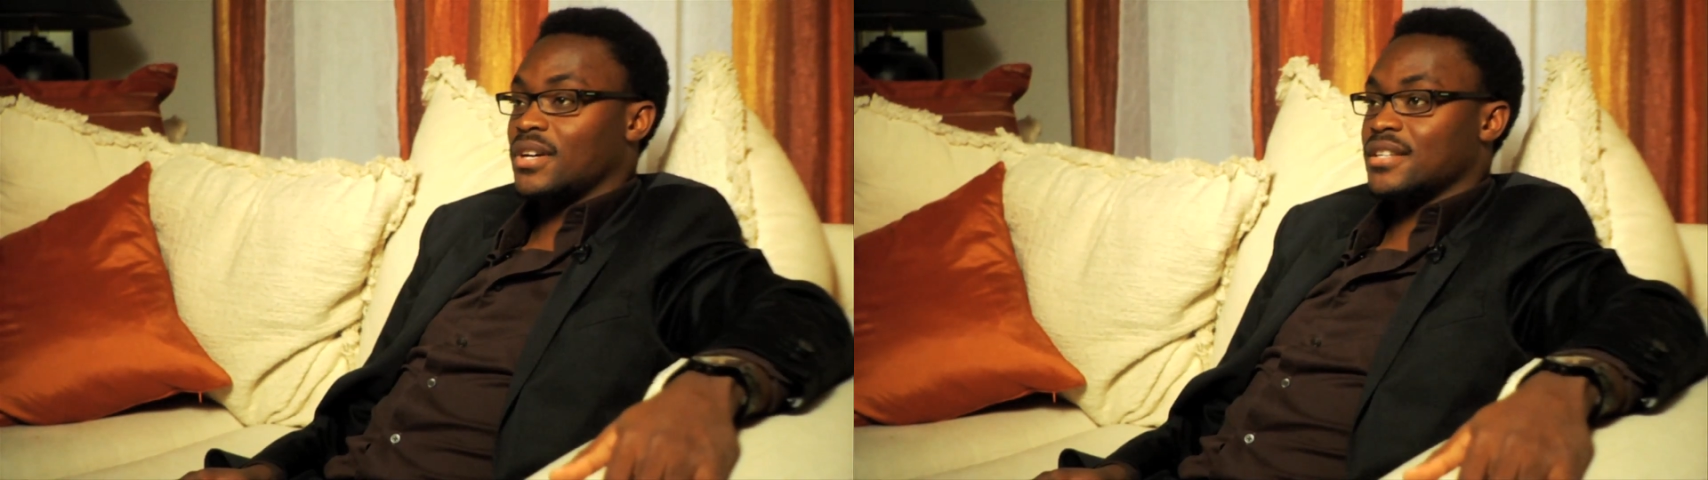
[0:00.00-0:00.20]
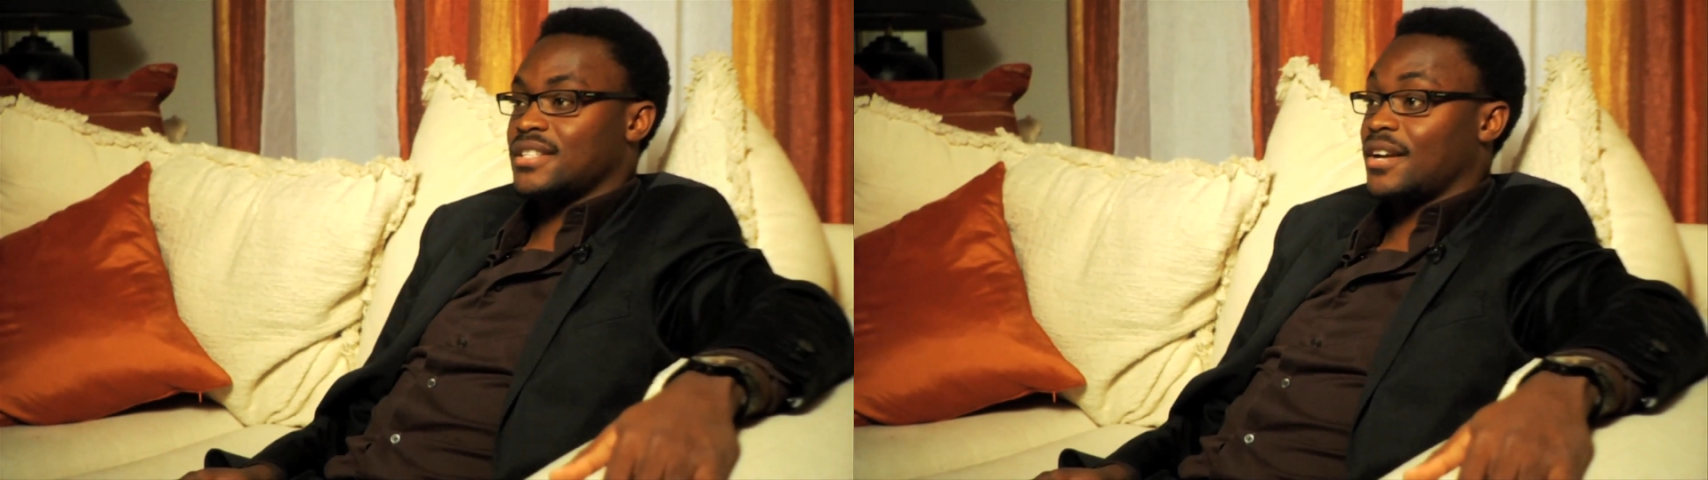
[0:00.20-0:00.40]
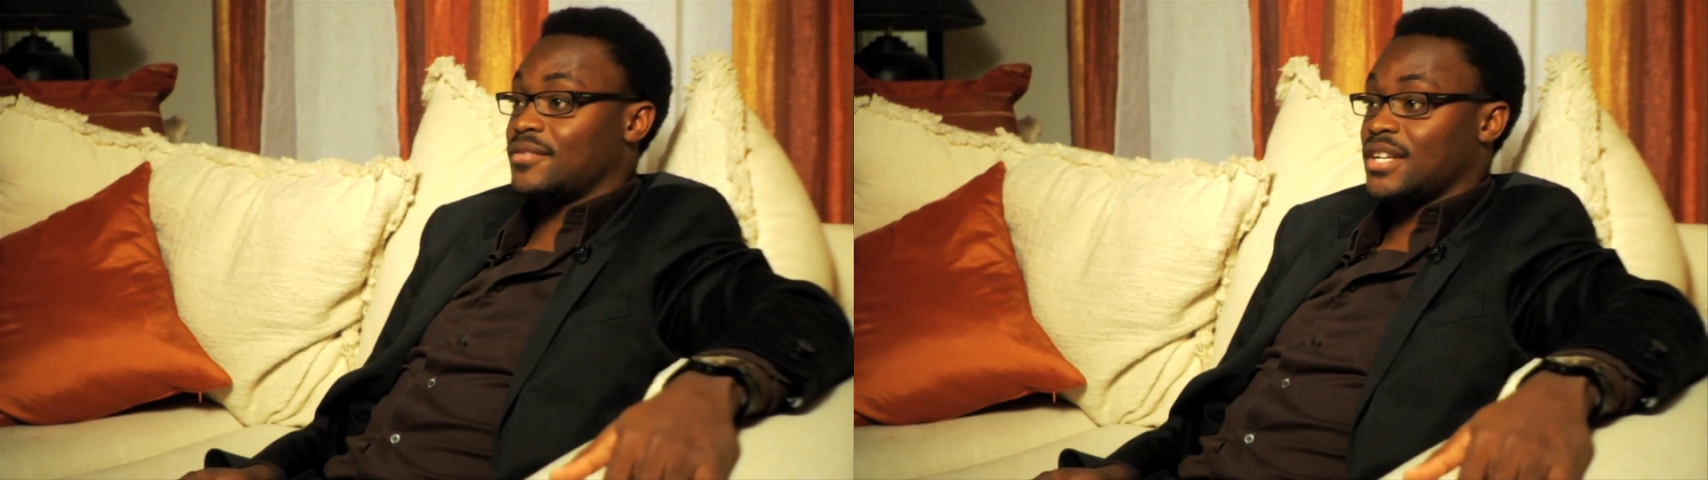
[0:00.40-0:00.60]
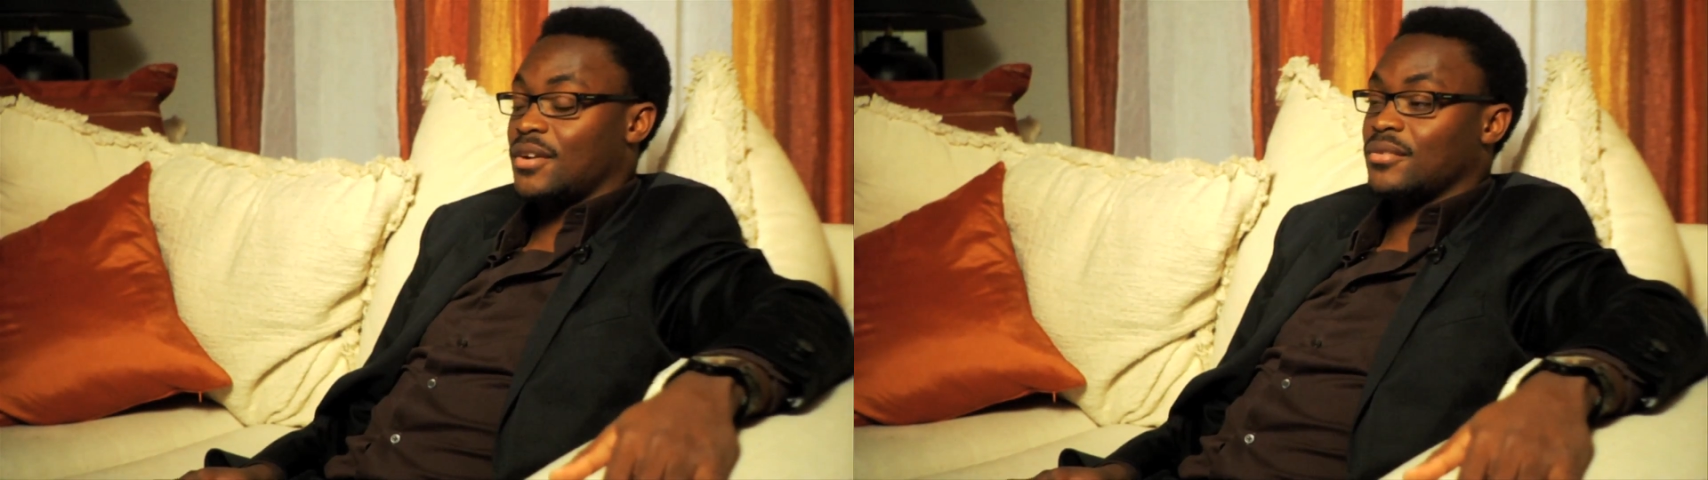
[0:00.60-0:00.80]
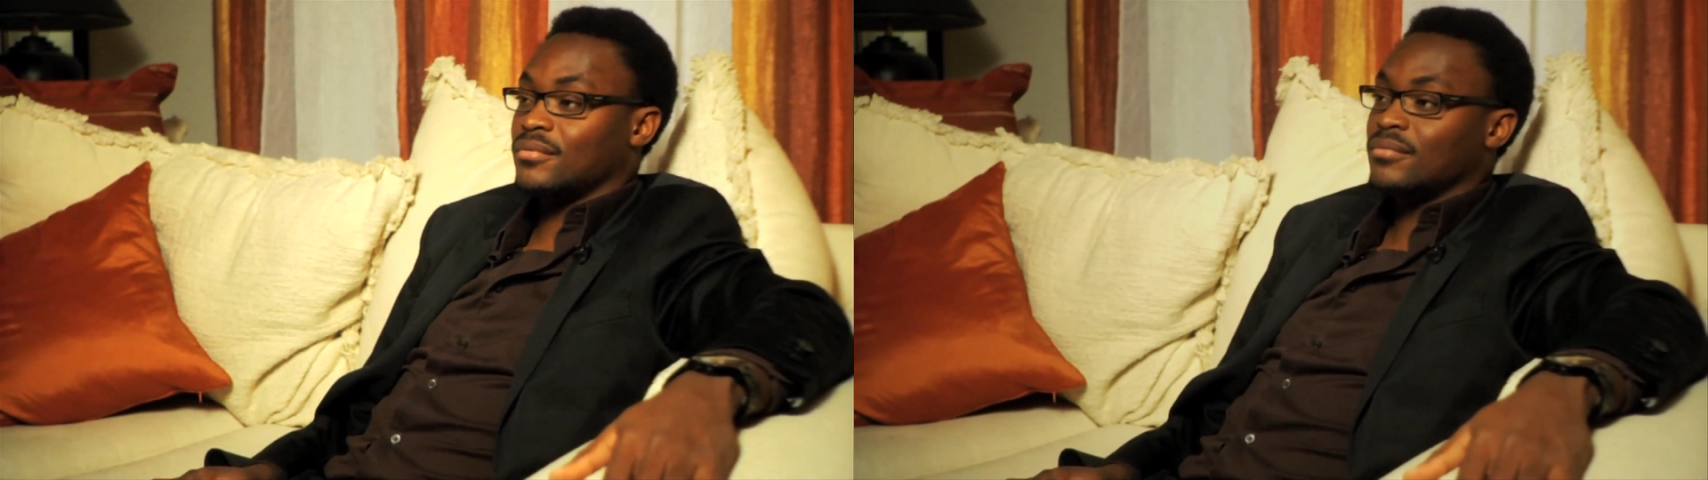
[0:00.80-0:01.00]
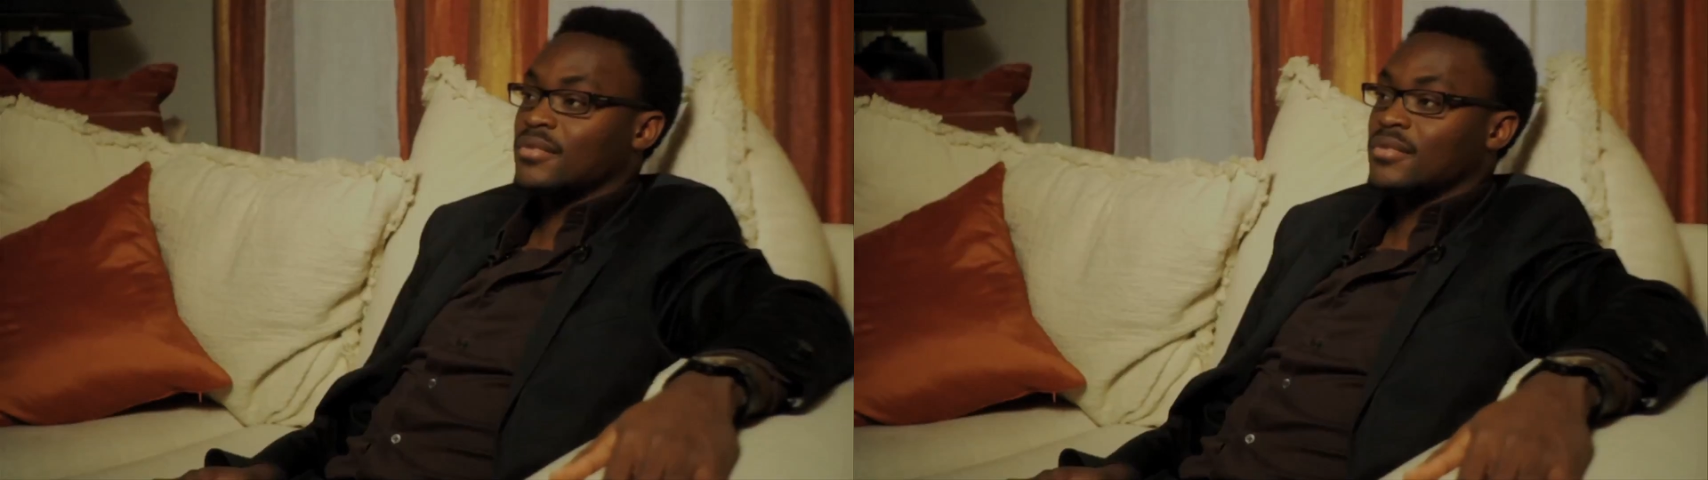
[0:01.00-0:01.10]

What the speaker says: side of town.